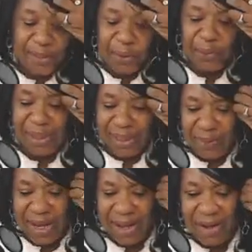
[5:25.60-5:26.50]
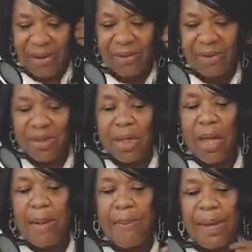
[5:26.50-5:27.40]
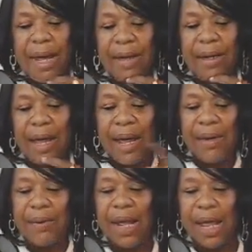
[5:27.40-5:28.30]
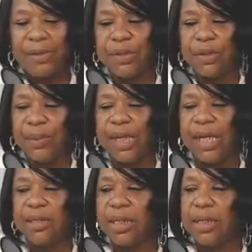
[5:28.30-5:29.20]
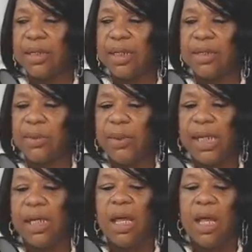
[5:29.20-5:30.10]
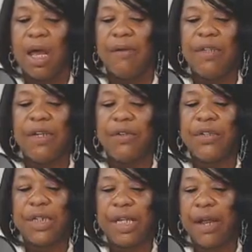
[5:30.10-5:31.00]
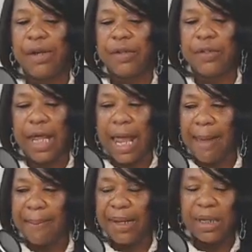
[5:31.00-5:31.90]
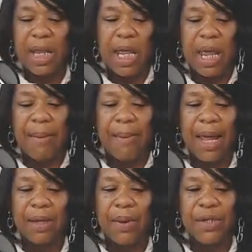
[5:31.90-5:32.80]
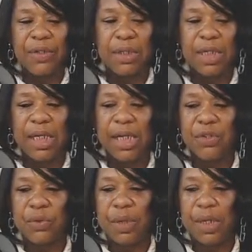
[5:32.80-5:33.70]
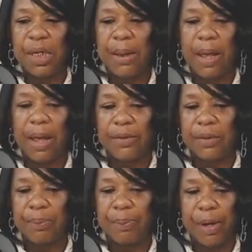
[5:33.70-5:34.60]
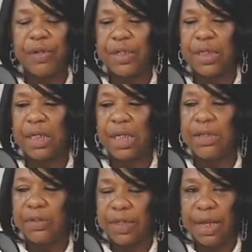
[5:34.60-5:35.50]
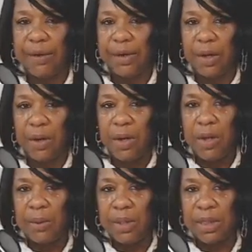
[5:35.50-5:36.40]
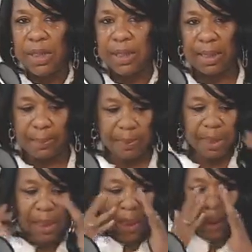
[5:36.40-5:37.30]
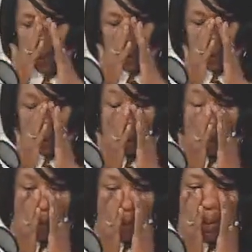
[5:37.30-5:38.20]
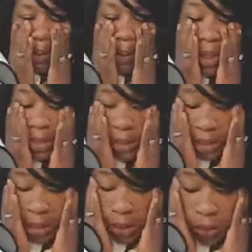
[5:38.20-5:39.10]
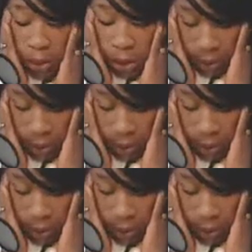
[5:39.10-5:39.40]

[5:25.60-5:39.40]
it really well. But I had 3 incidents this week of different scenarios that happened. And my question to each person in each scenario was just simply, what is the solution?